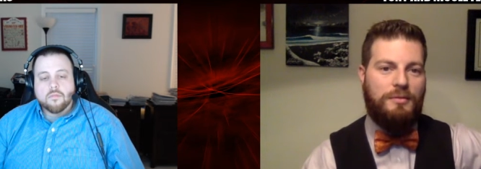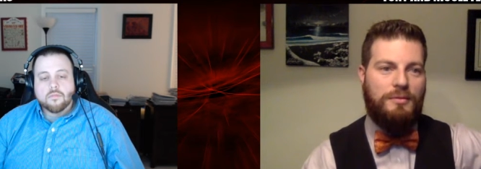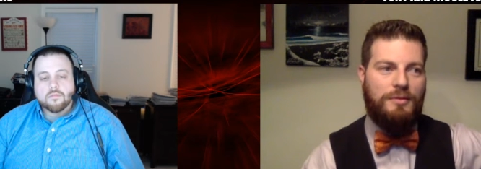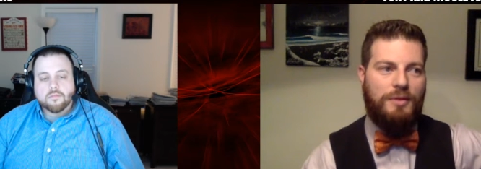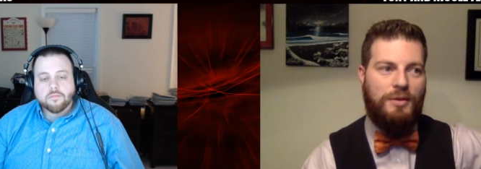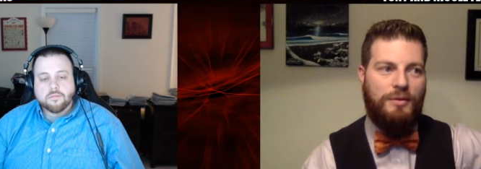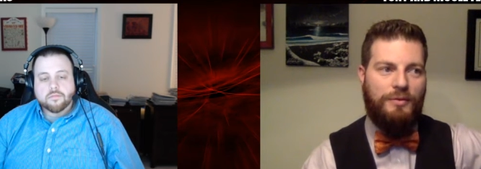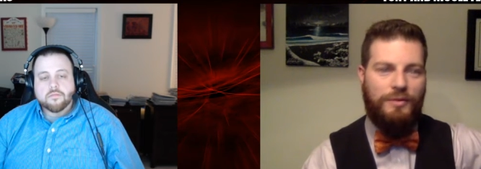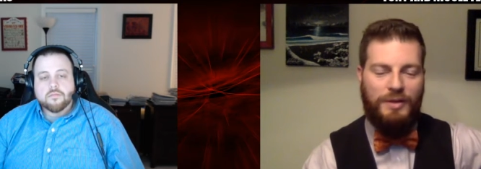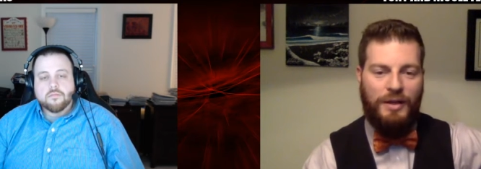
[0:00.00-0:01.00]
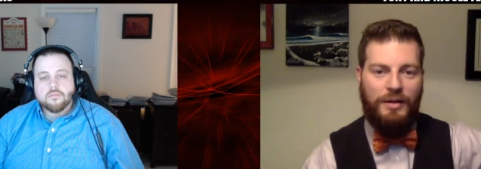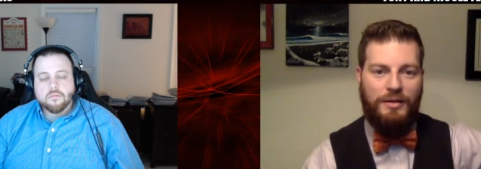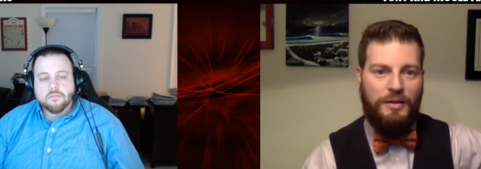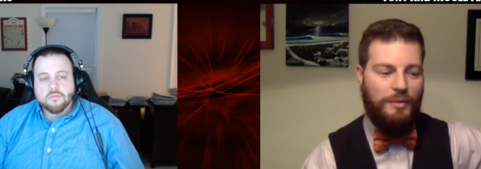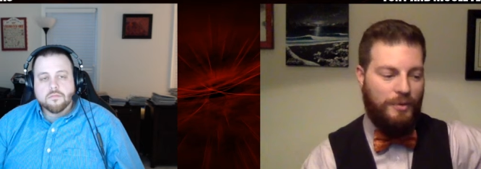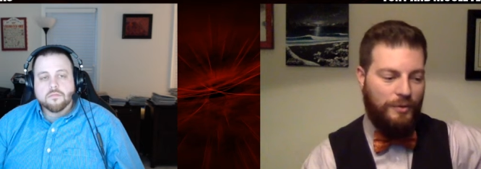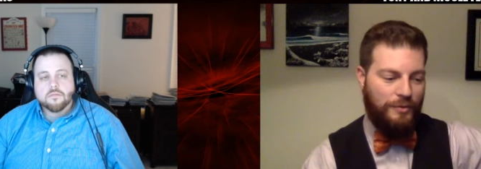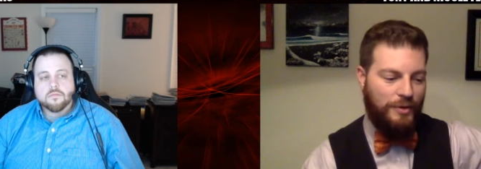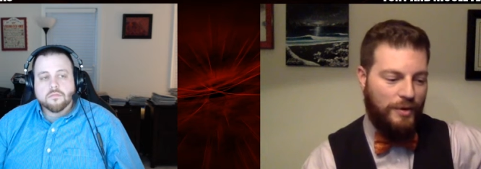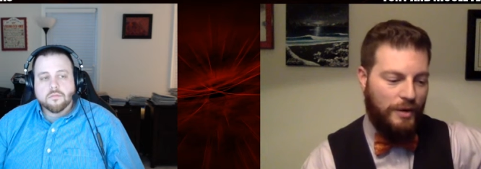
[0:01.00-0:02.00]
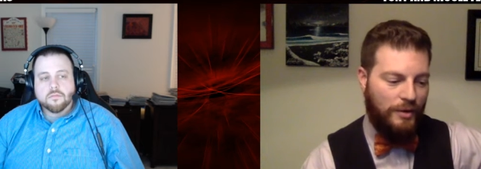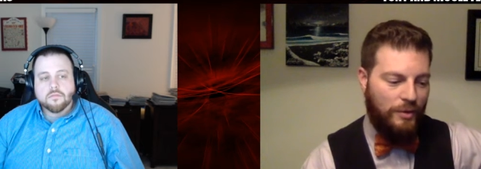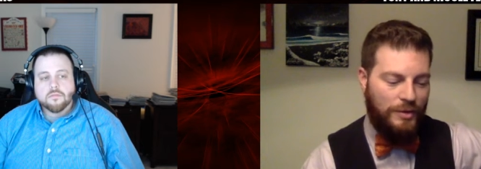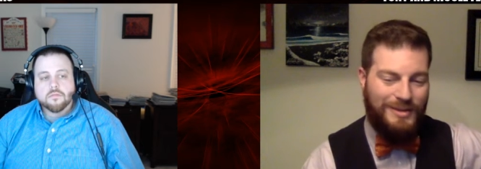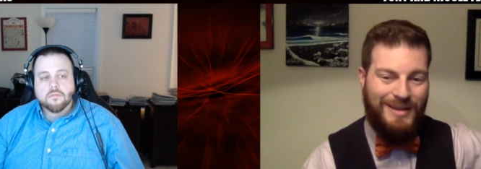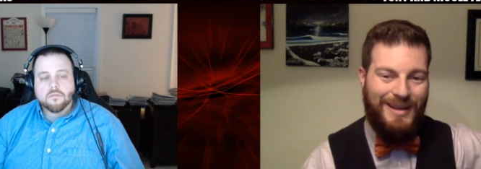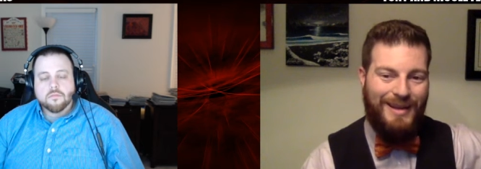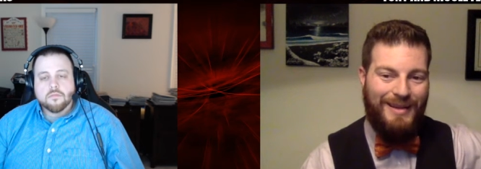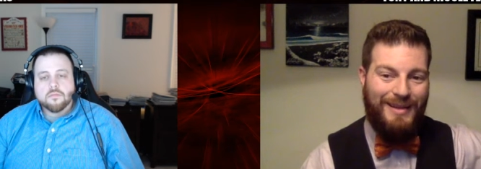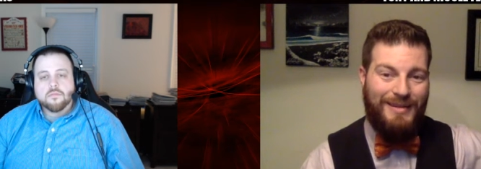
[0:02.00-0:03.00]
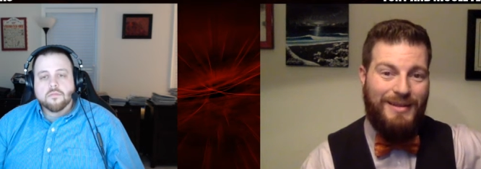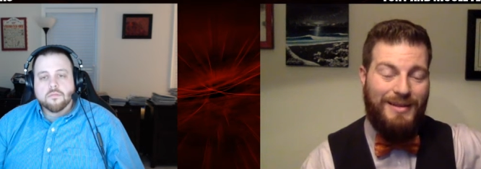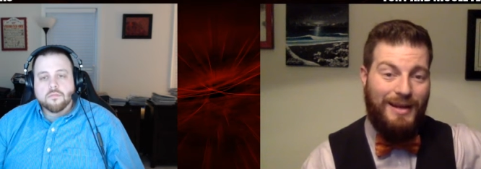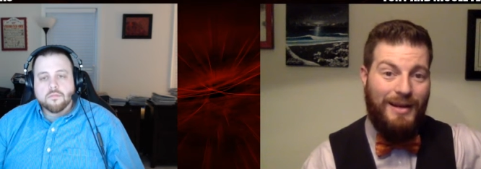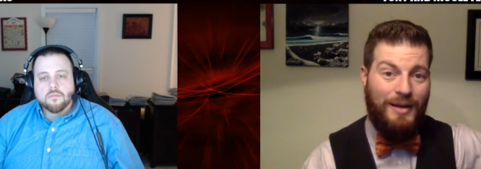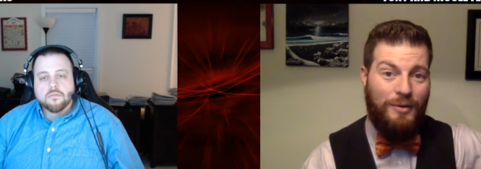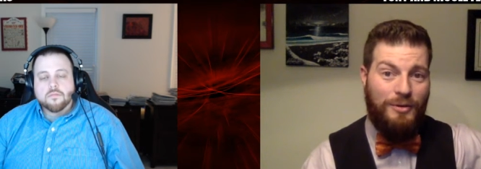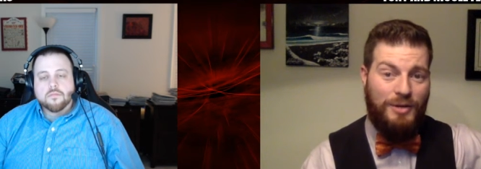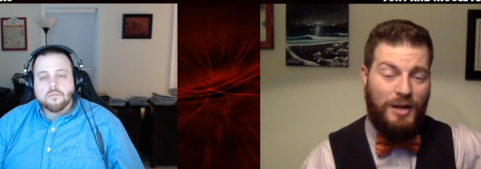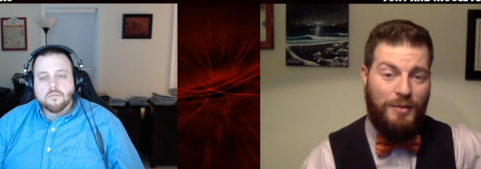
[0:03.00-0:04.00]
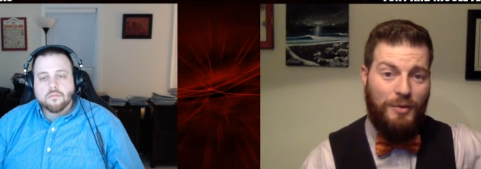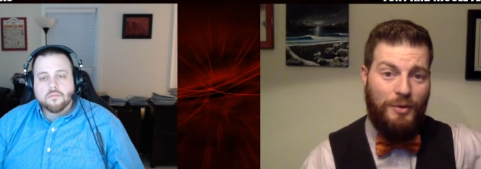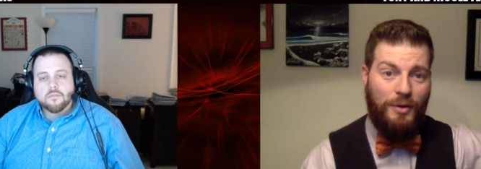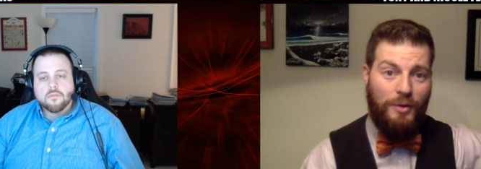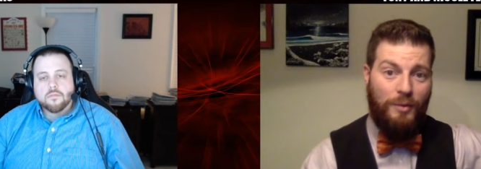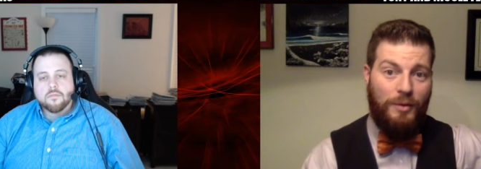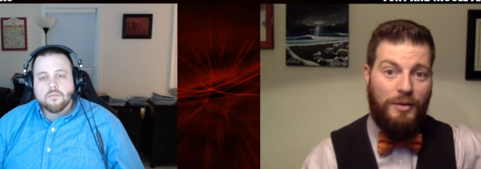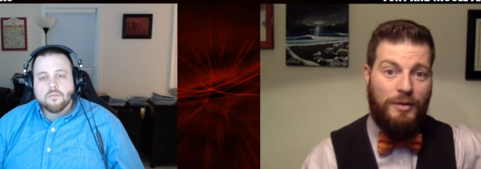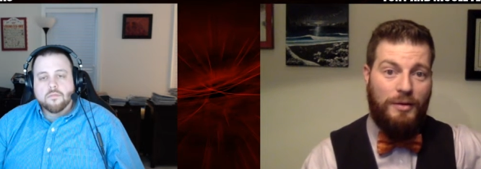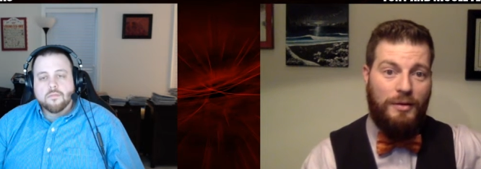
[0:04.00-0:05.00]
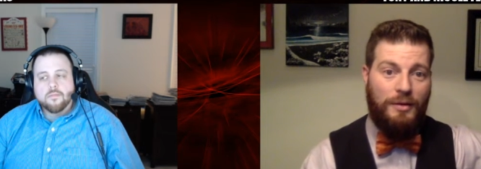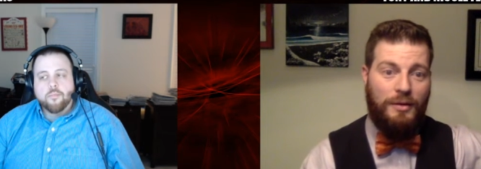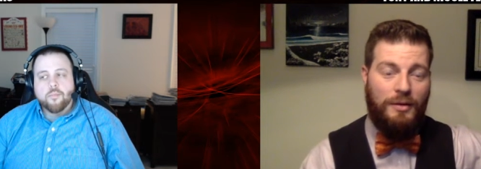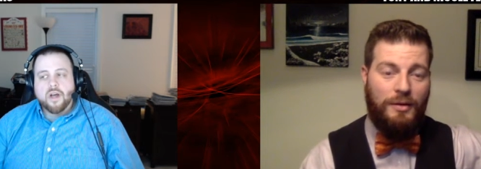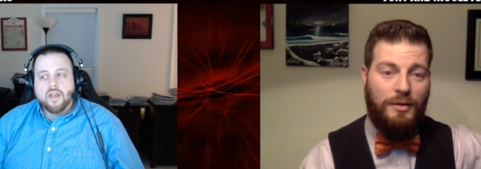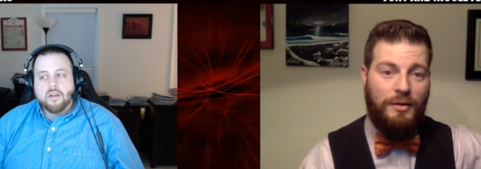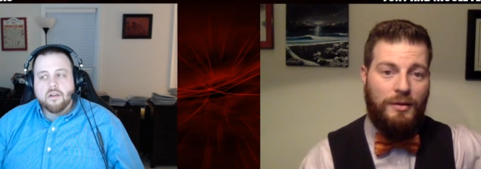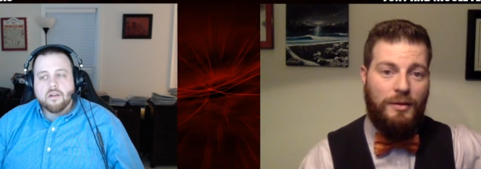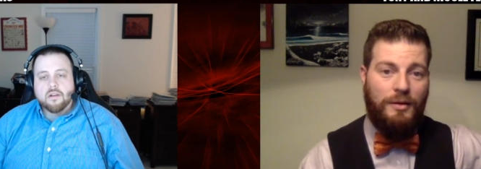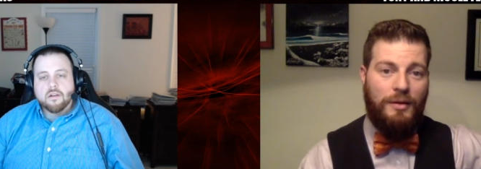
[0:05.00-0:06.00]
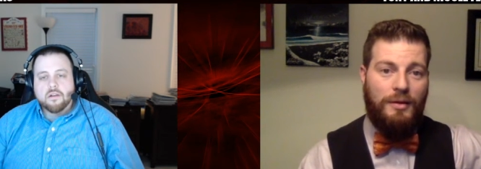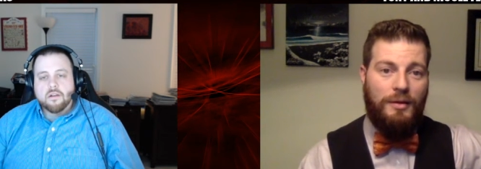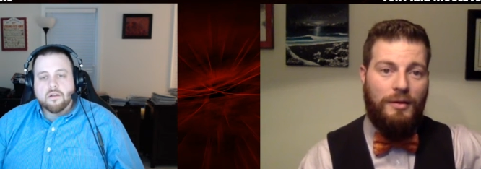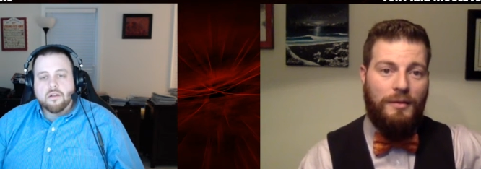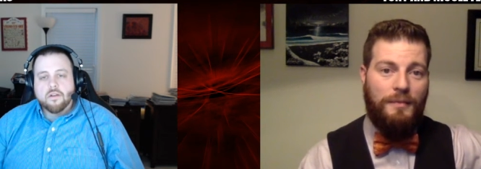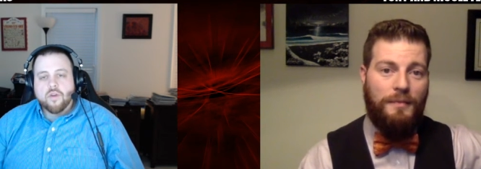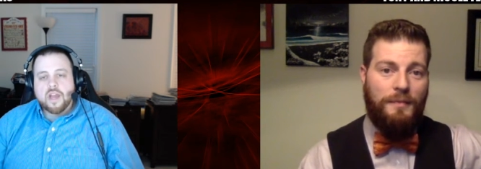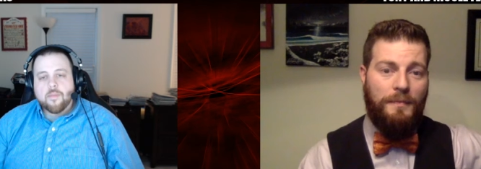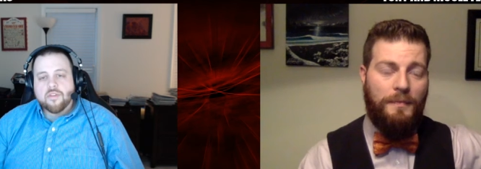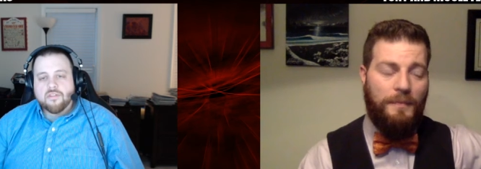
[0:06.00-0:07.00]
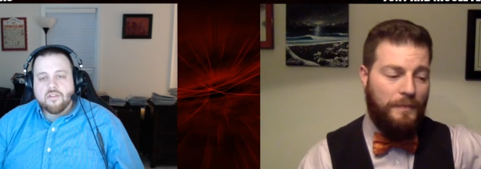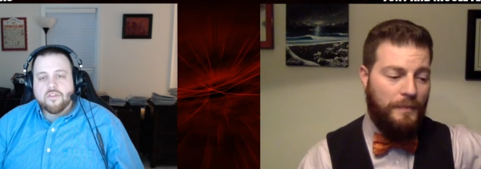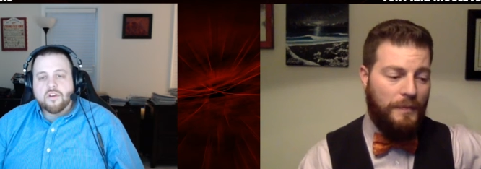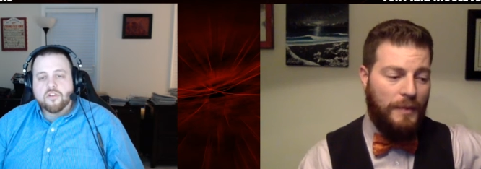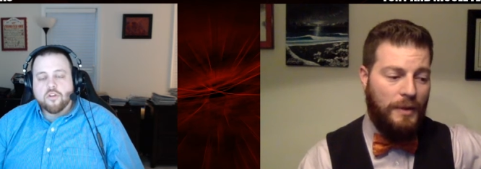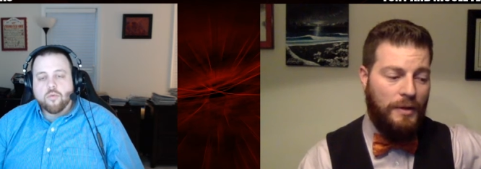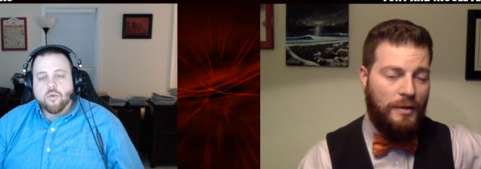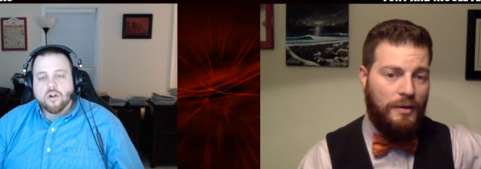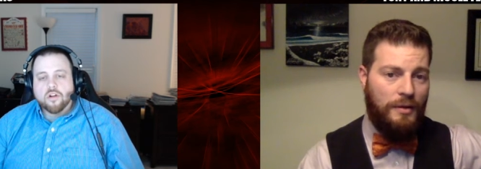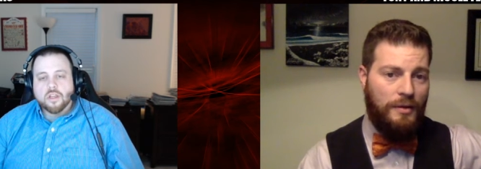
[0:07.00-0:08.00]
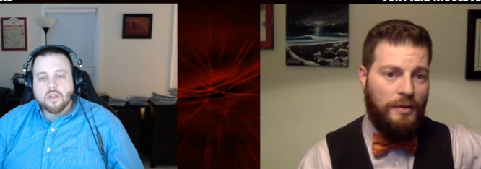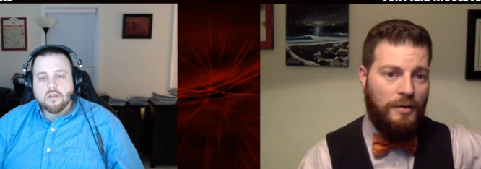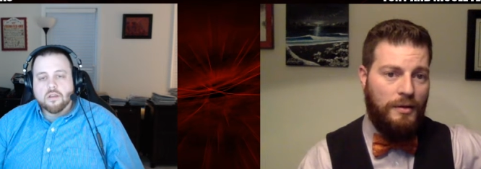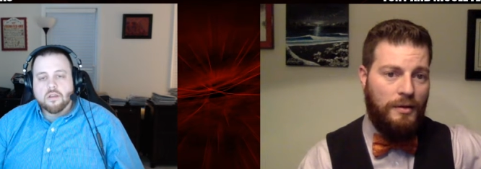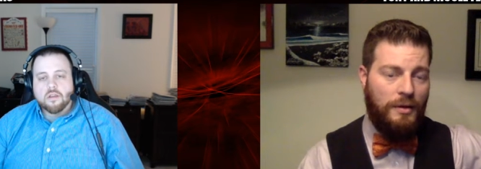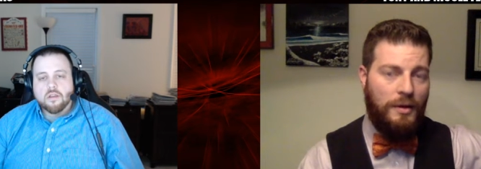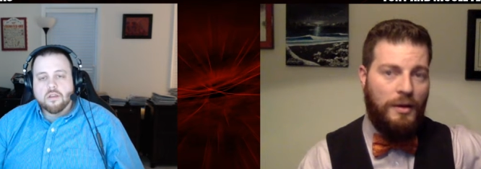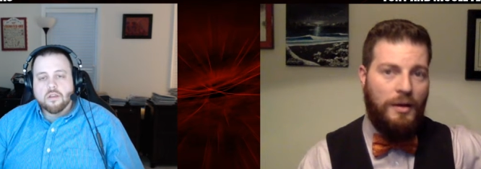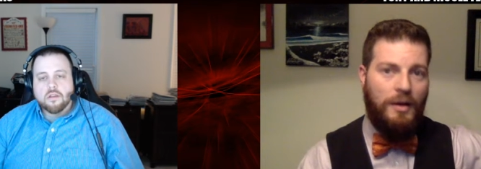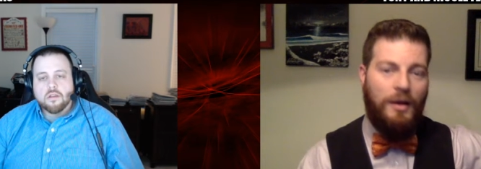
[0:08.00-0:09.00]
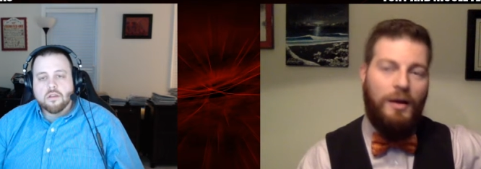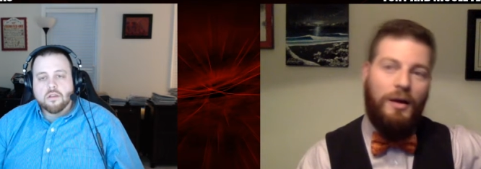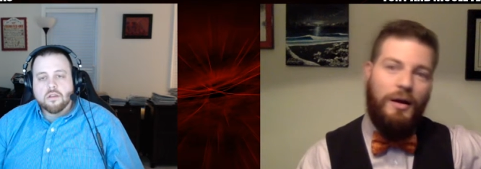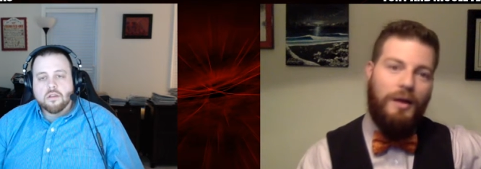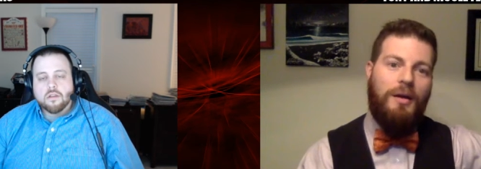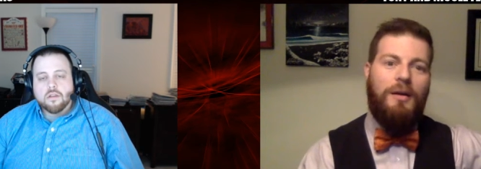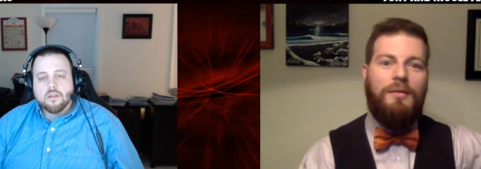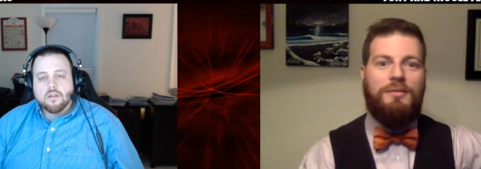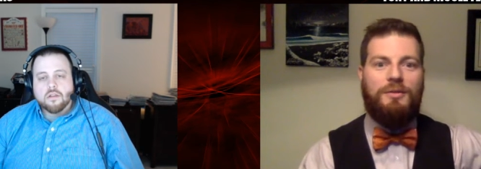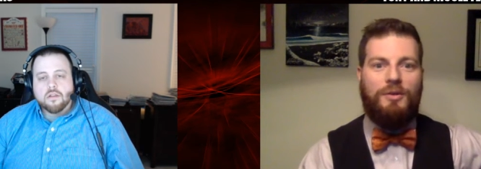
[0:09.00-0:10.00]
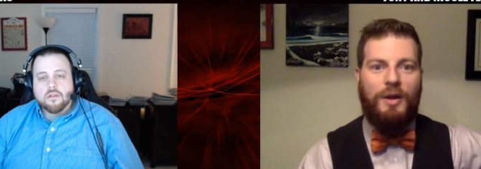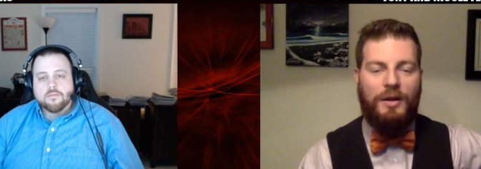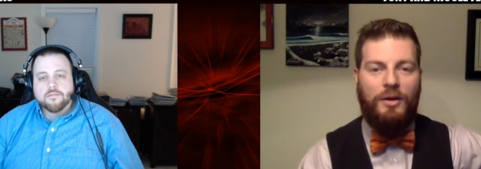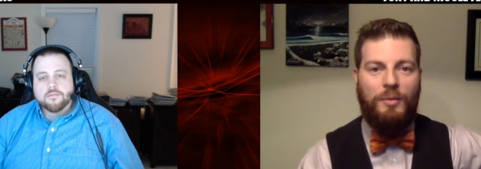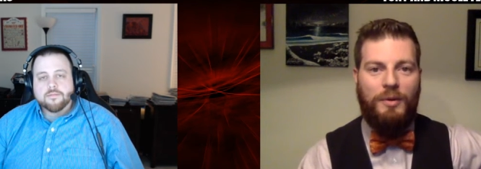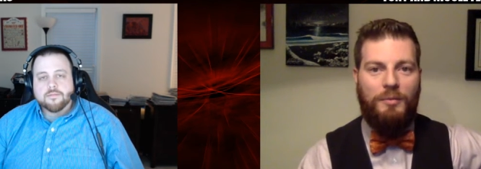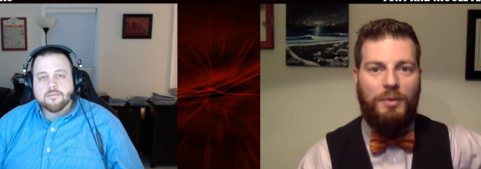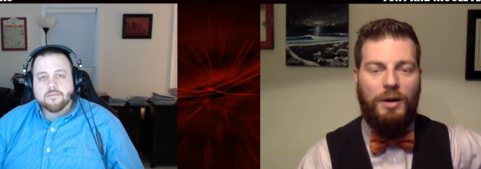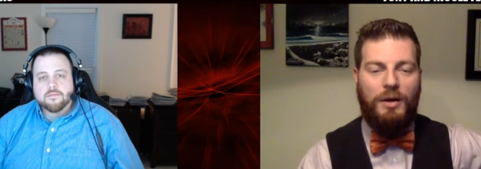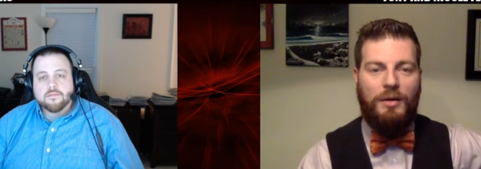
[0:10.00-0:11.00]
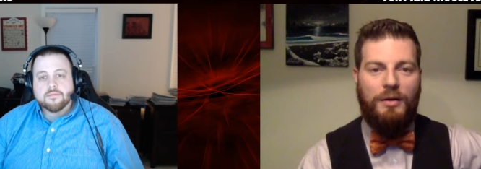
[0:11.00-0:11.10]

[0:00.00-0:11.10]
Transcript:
Speaker 1: So if you're taking a typical three credit course, that's a nine hour job doing homework.
Speaker 2: But what happens if I finish the homework early?
Speaker 1: Uh, crack open a book.